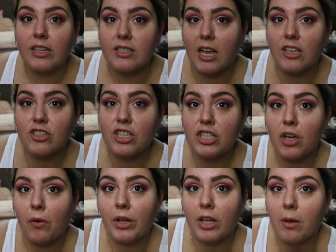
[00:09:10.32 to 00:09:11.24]
It's actually
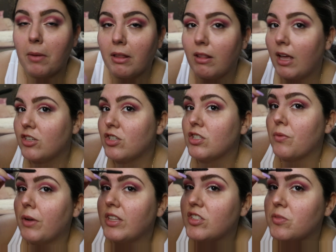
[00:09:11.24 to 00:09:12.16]
going on my lashes
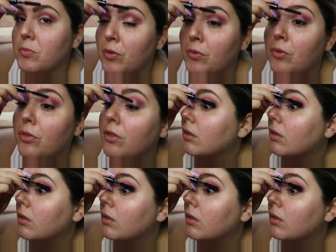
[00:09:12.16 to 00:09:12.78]
quite smooth.